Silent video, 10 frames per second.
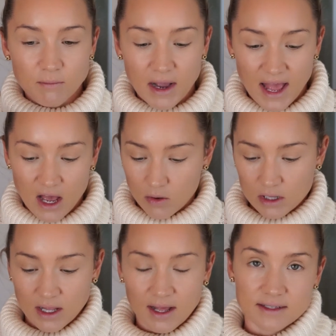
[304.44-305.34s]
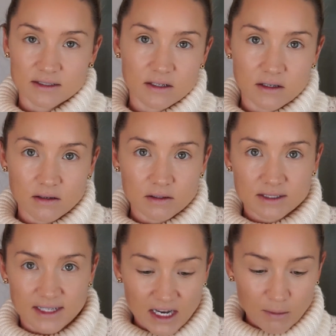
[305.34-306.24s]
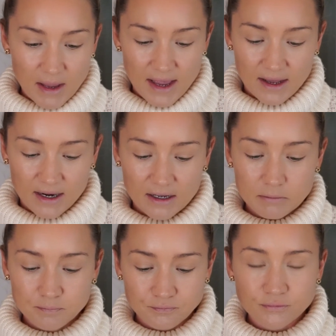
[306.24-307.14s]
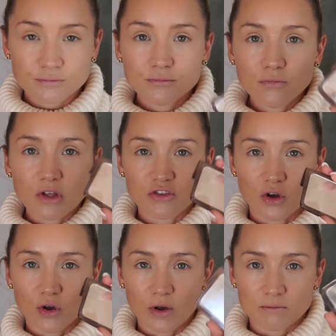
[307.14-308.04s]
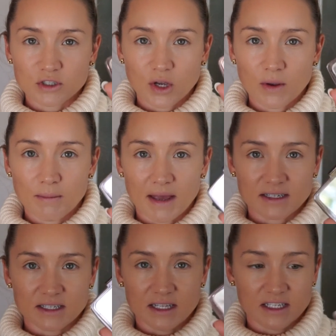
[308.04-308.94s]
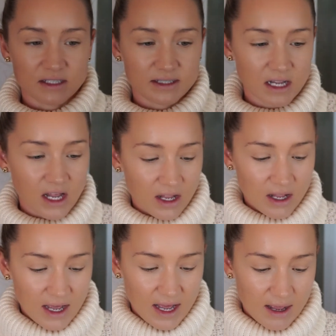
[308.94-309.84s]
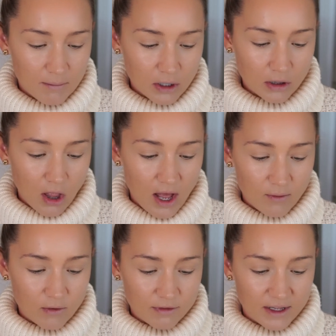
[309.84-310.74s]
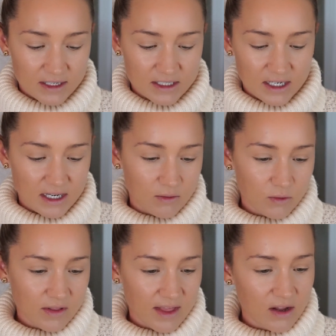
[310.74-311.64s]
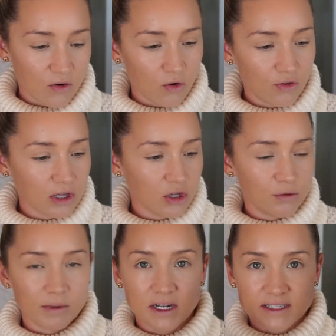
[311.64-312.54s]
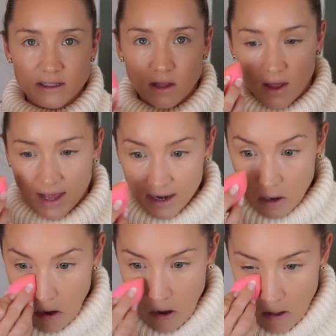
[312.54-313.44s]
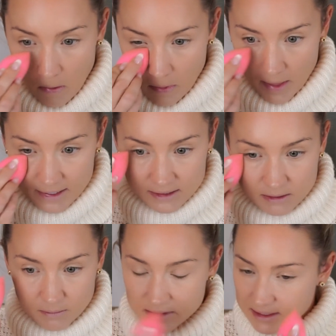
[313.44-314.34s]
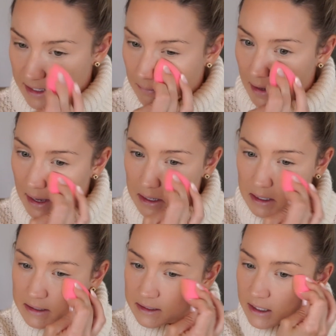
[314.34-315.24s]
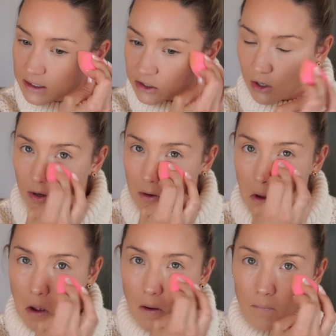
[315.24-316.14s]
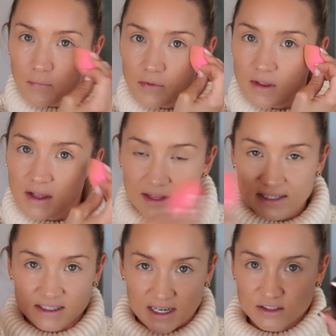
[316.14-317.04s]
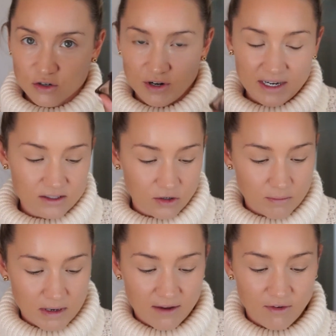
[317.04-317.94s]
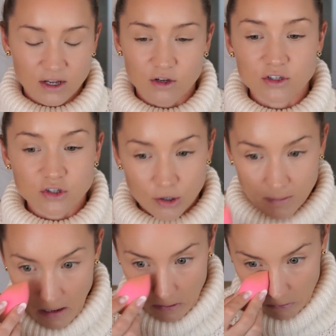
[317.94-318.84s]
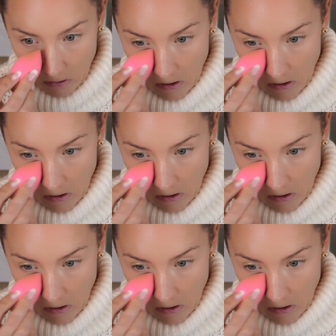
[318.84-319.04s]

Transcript: of my Hourglass setting powder. So I'm just going back to this light reflecting, what are they called? The Luminous Light, these setting powders. So this does crease on me if I use too much,